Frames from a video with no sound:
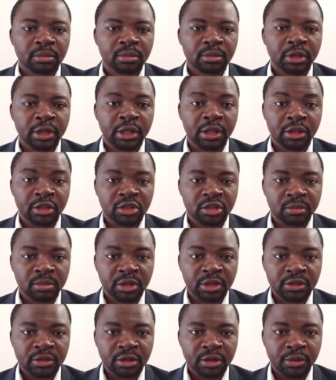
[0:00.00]

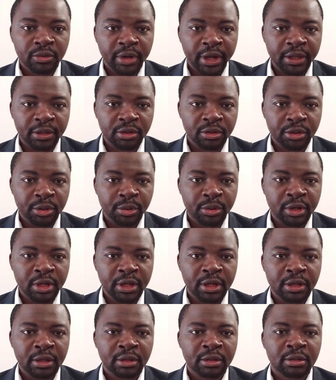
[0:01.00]
eligibility
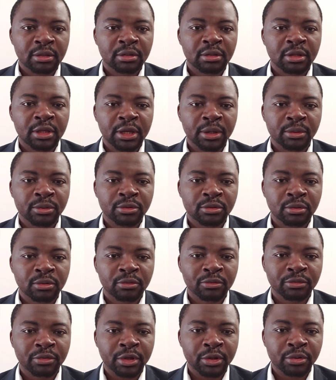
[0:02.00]
criteria, they are
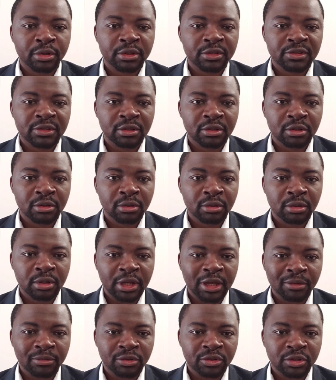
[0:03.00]
also very detailed.
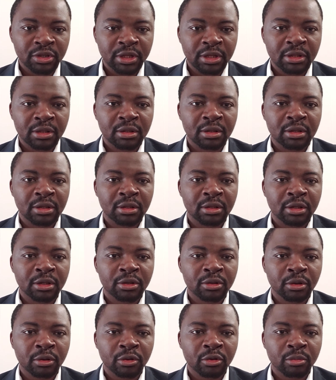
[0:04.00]
I've shared the
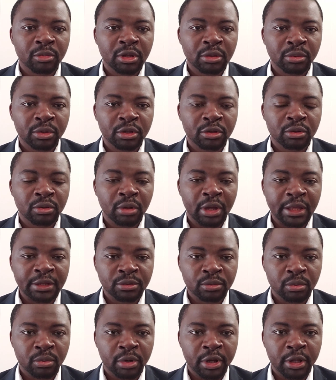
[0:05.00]
document with you
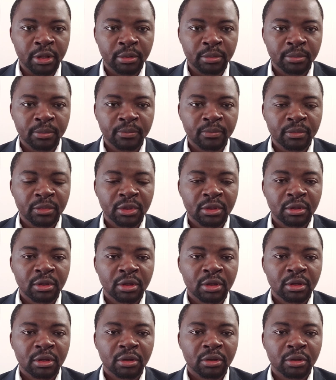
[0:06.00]
as well
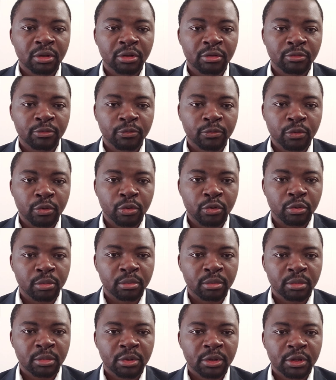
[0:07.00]
on the
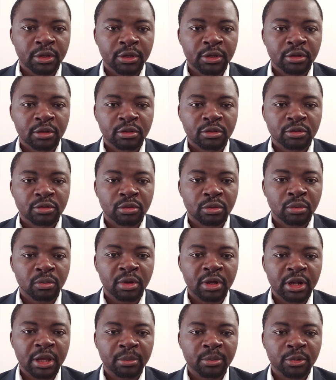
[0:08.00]
forum. So
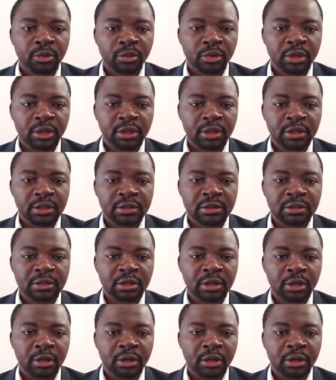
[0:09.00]
what I'm doing is